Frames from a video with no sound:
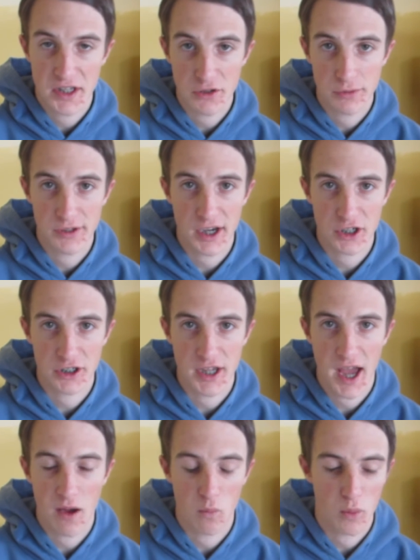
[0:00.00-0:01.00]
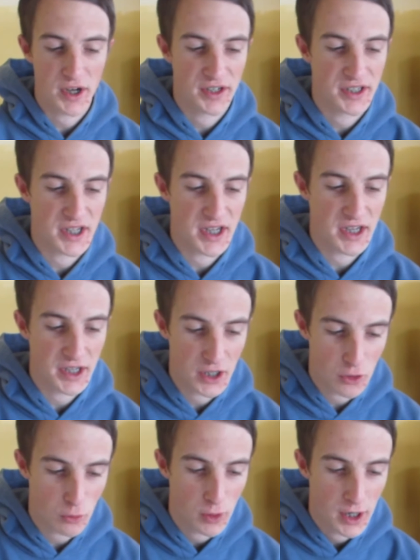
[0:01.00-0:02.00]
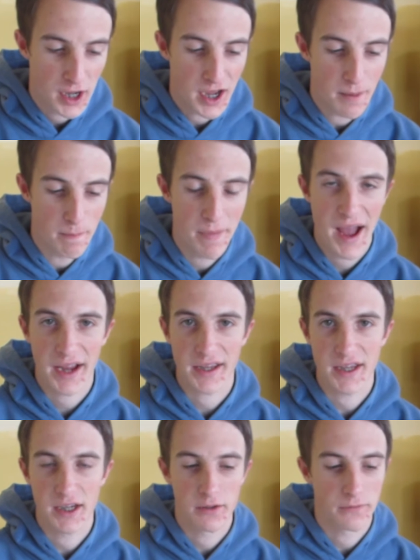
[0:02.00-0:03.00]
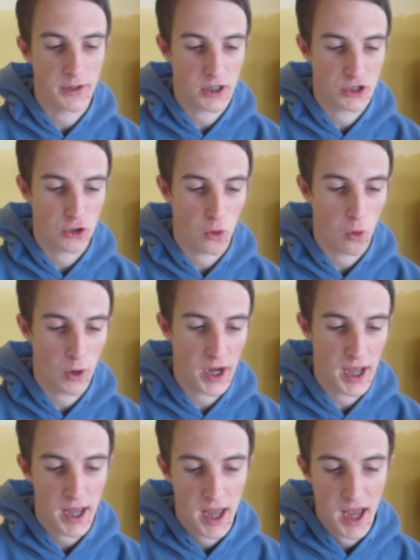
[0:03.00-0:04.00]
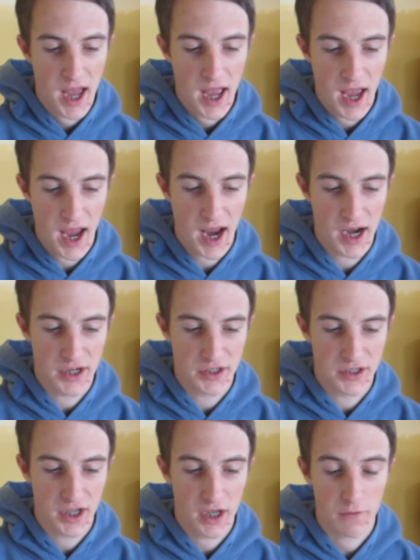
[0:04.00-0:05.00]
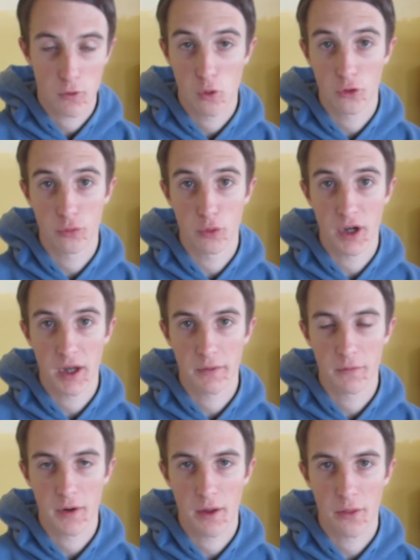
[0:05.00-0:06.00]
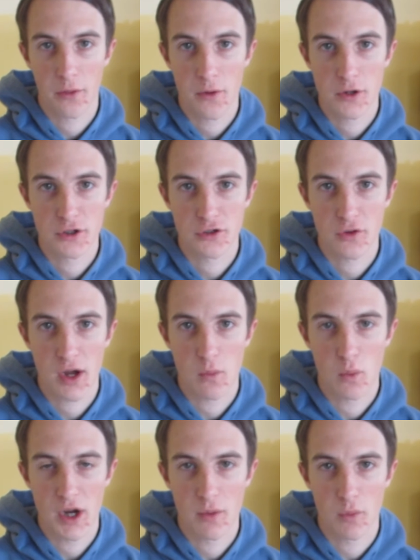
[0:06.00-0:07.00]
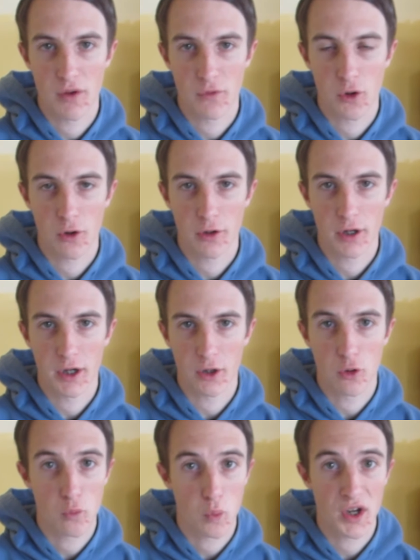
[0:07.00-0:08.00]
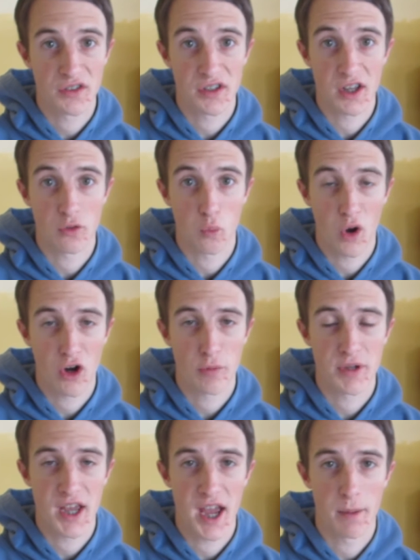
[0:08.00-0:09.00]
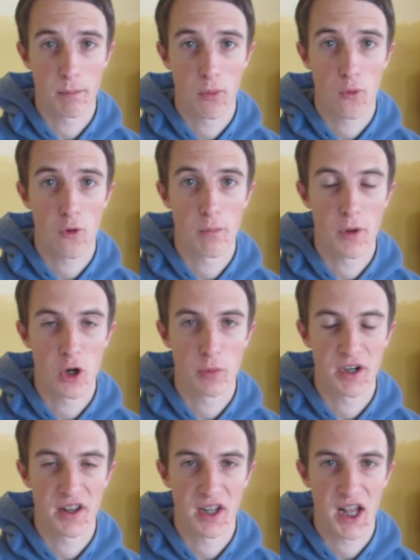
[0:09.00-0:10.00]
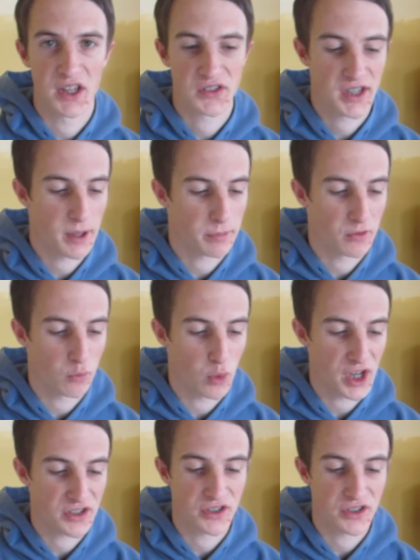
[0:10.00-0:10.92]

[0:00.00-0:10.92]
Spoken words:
This was actually at Windy Hill back in Victoria. And of course, we're going for our 3rd straight win. We've got good wins against Werribee and Port Melbourne in the last couple of weeks.